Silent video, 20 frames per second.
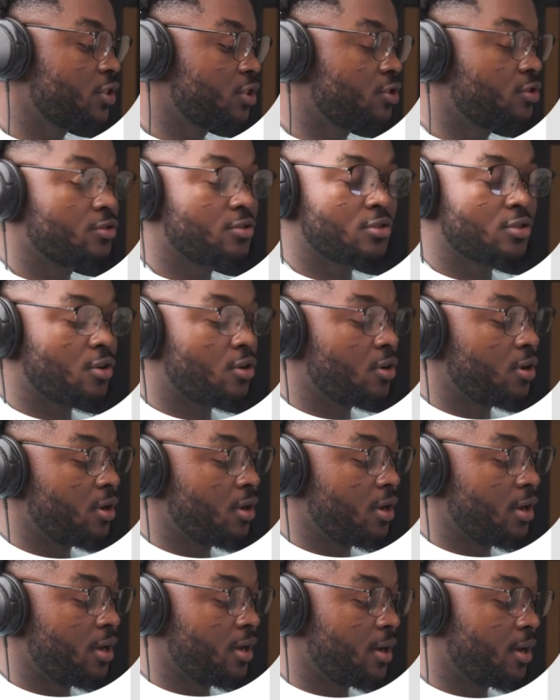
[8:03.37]
to use
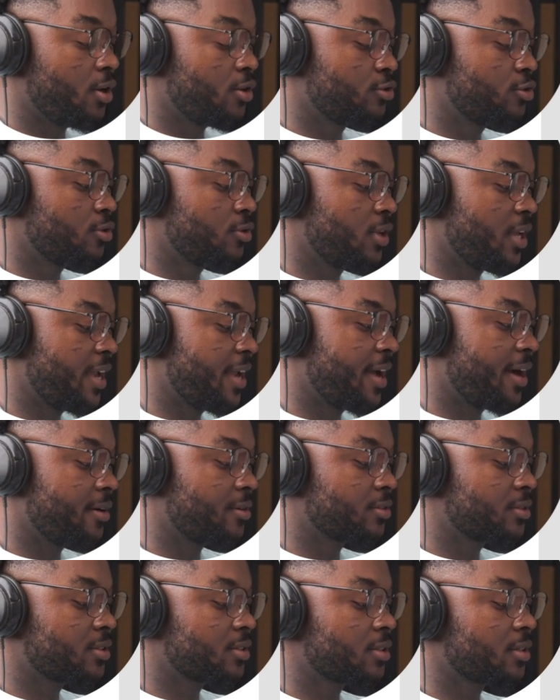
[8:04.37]
uh, auto
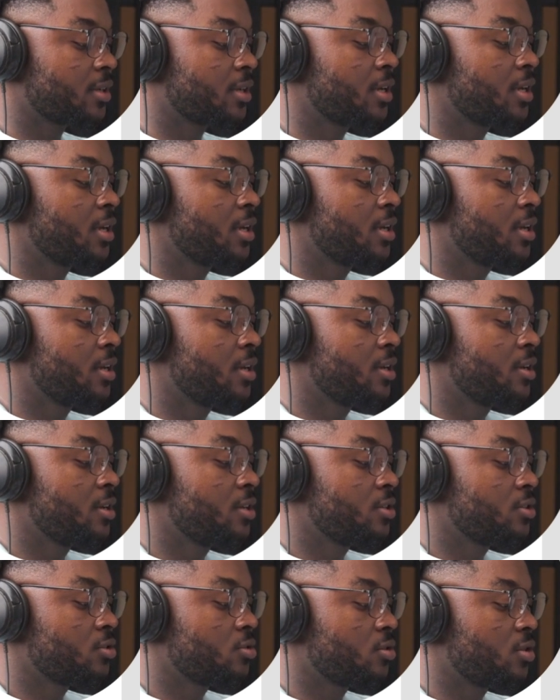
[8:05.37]
layout.
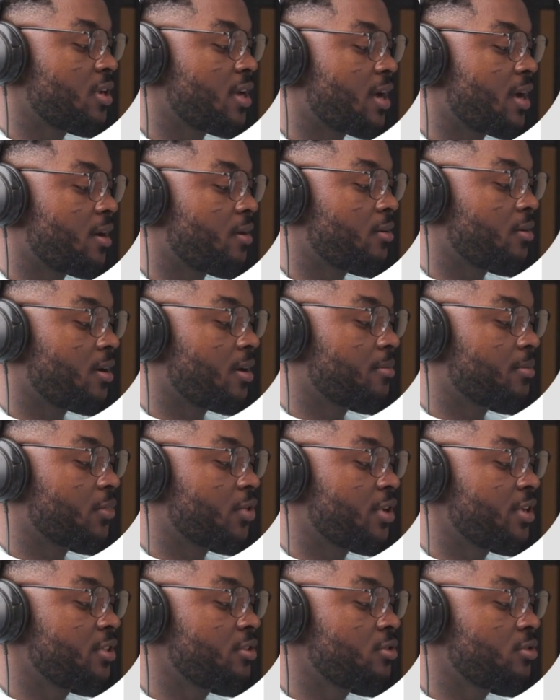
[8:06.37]
So now I'm
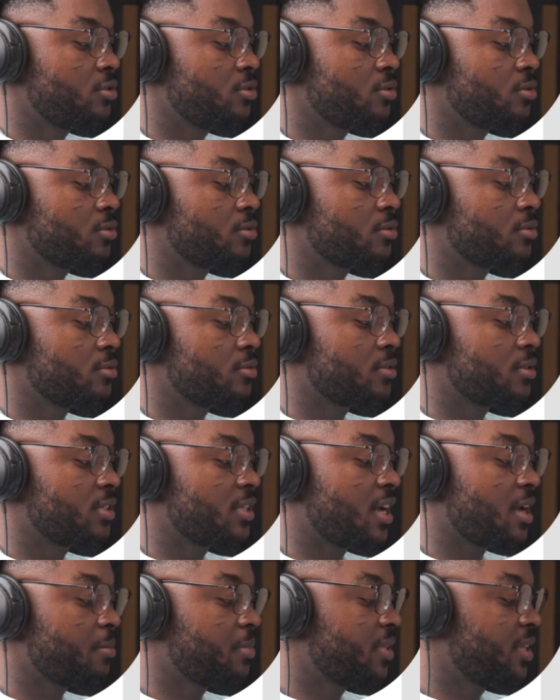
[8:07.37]
going to
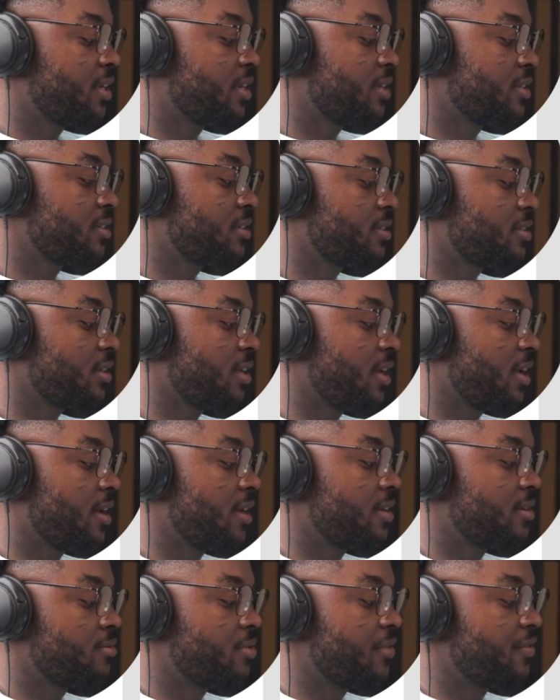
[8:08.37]
tap this
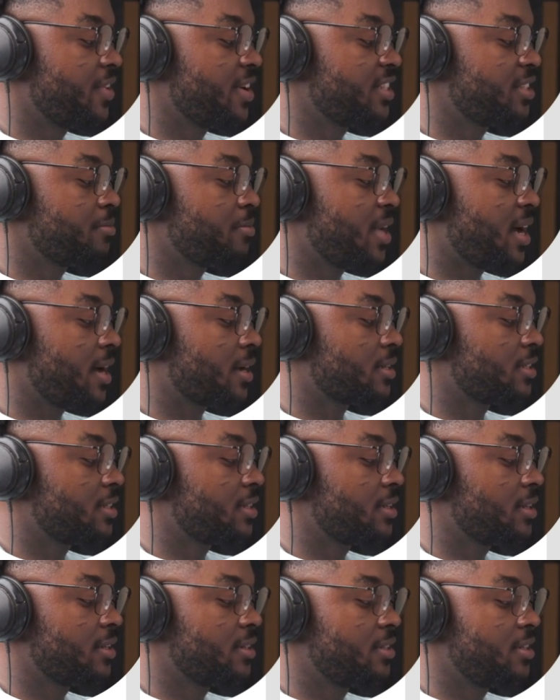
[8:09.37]
and revert back
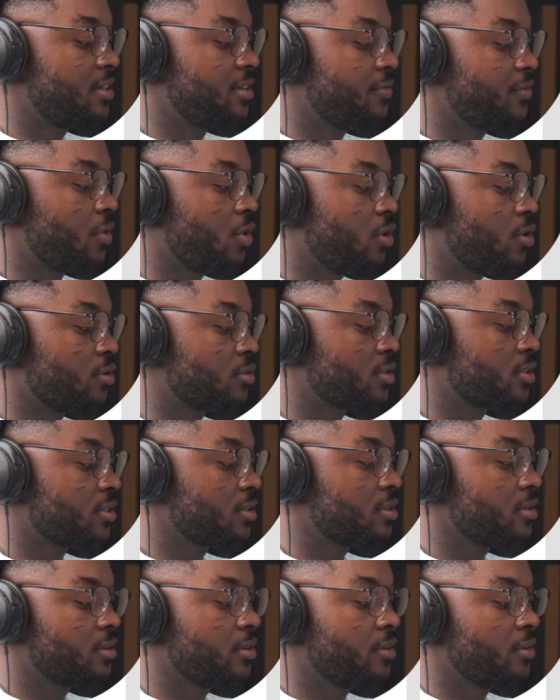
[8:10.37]
to the default
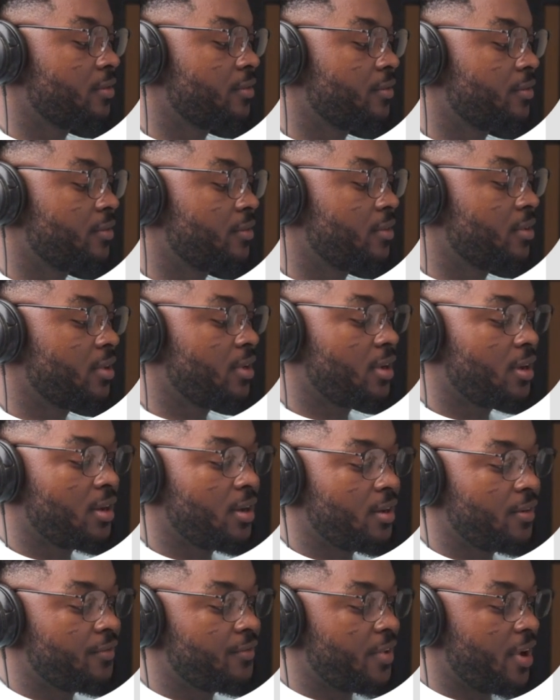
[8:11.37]

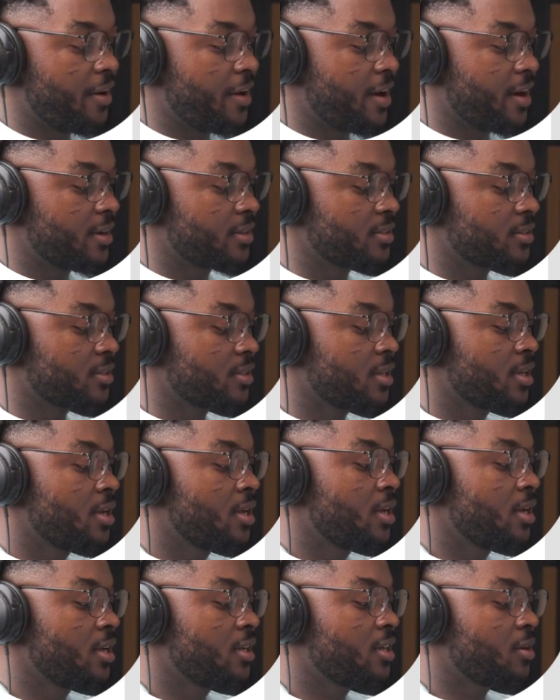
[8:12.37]
uh, variant.
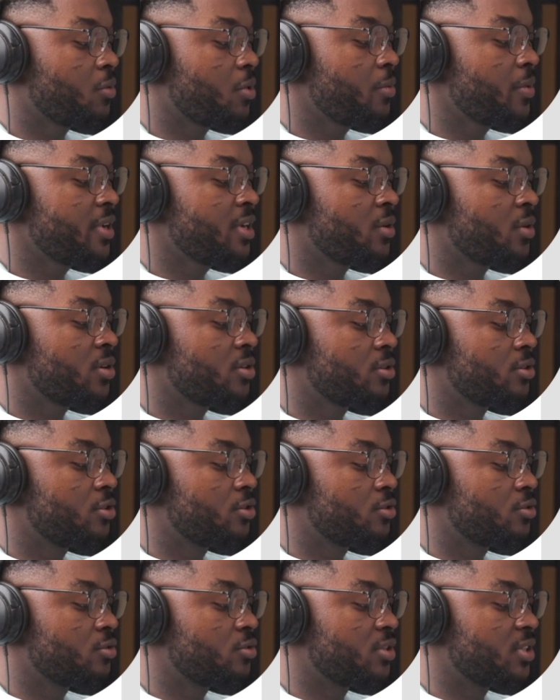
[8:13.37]
Now what we want to
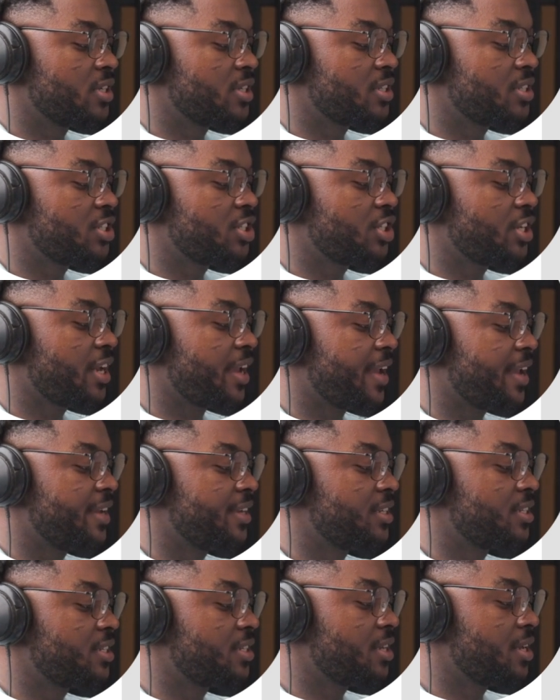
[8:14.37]
do is
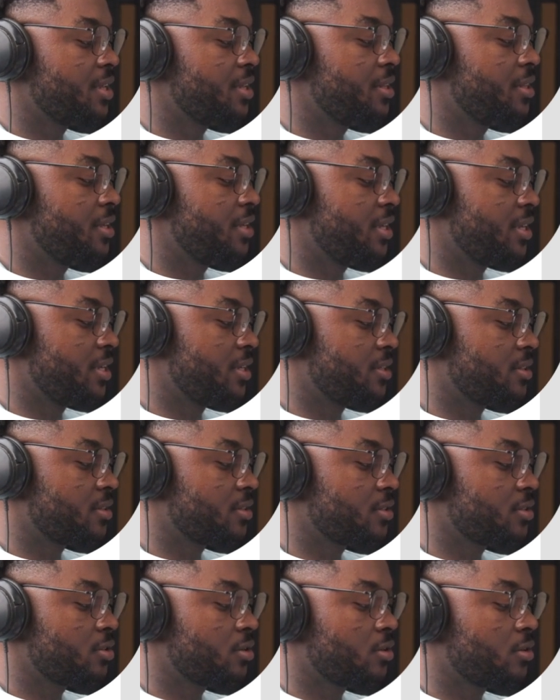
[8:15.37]
change these.
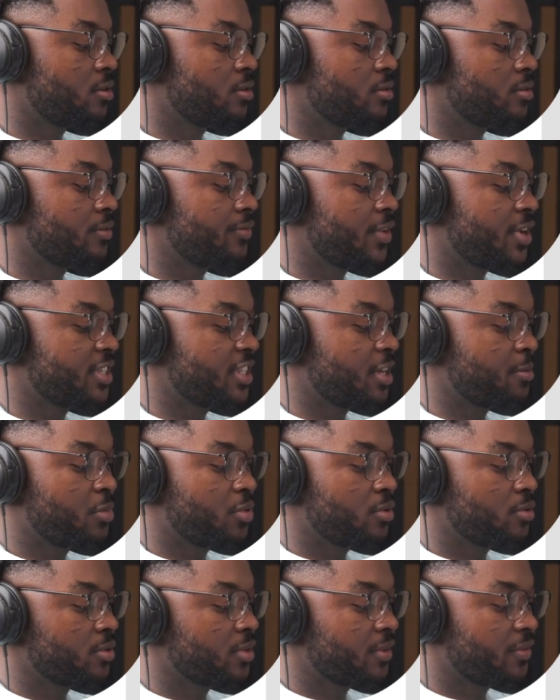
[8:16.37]
So for
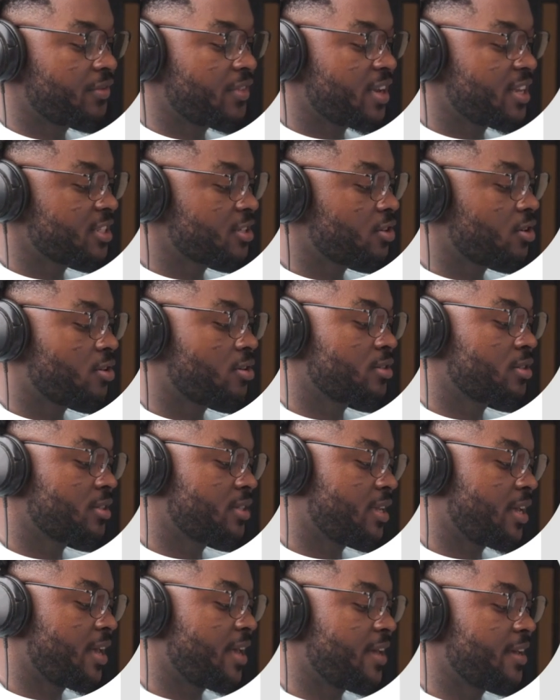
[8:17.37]
example, the first course
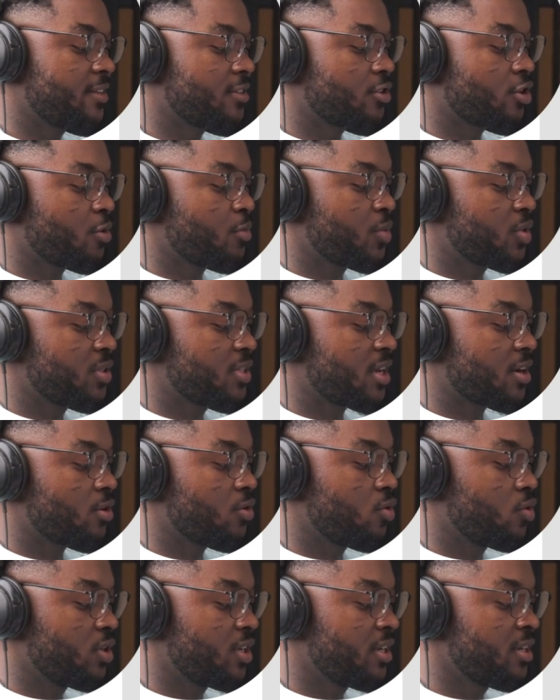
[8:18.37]
say is computer
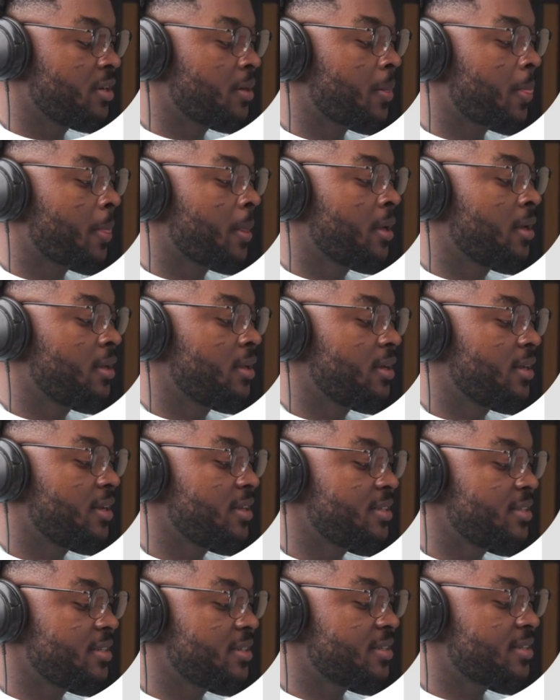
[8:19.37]
coding.
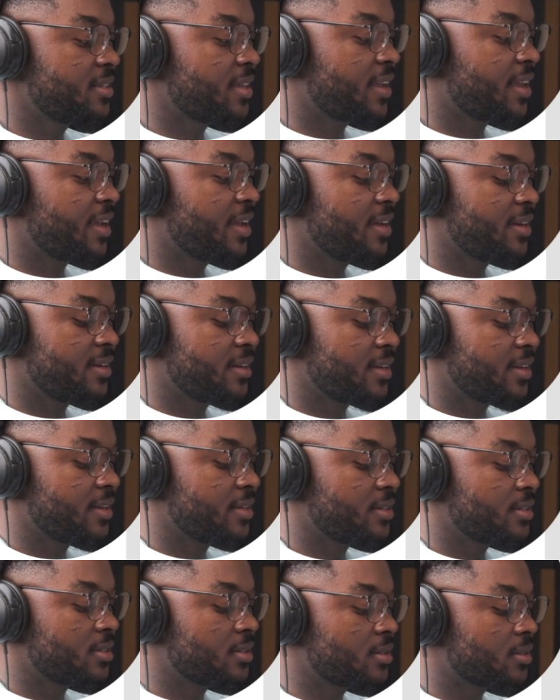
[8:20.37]
Let's say the second
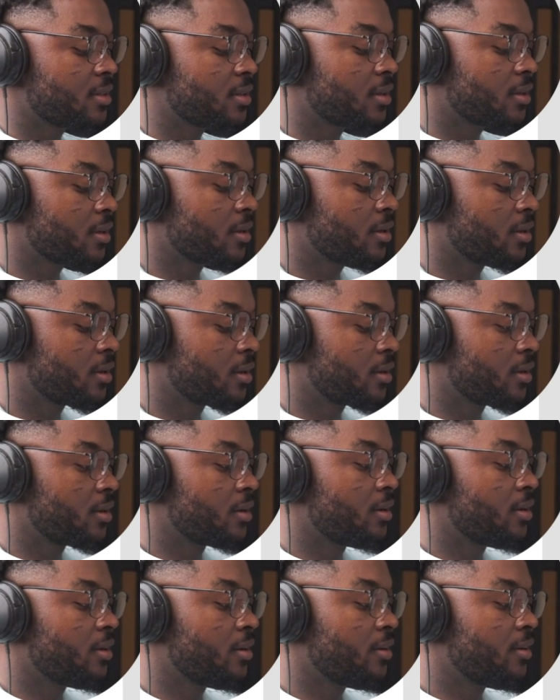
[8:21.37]
is
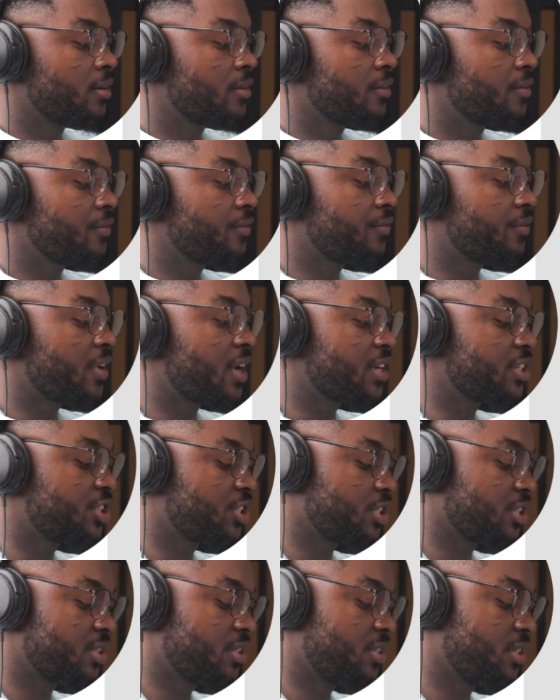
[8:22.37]

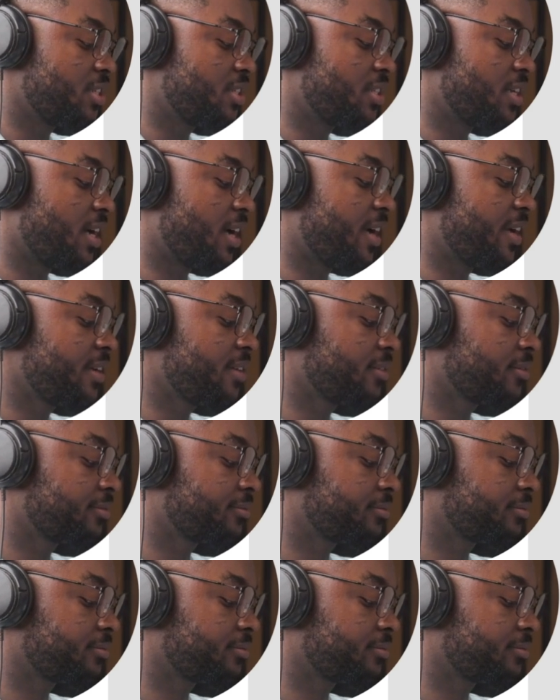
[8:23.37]
fashion design.